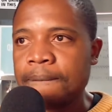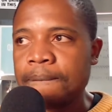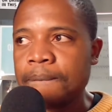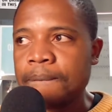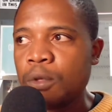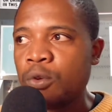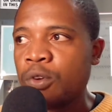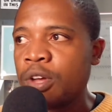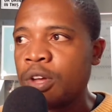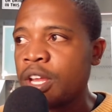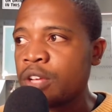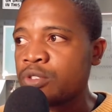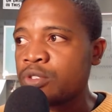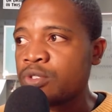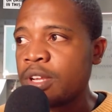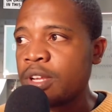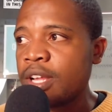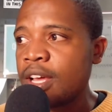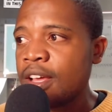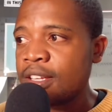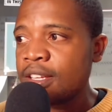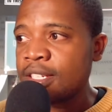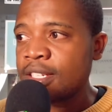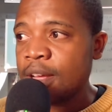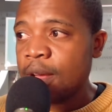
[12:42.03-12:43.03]
you can actually
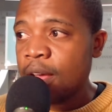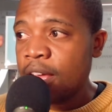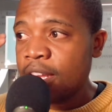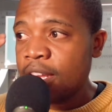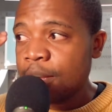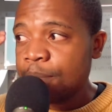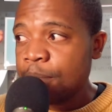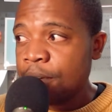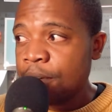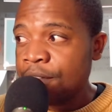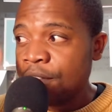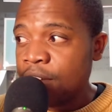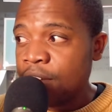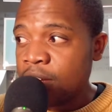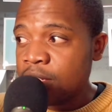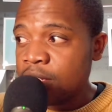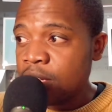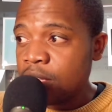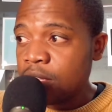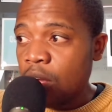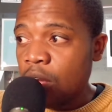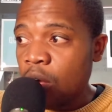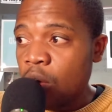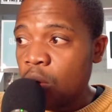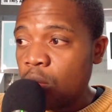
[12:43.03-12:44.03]
end up
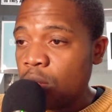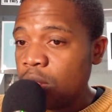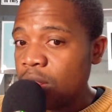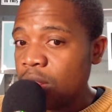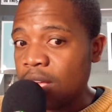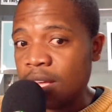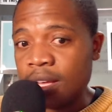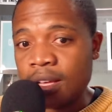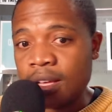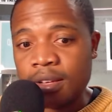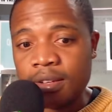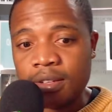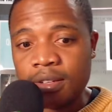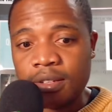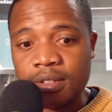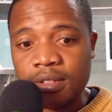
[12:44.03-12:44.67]
affecting the whole thing.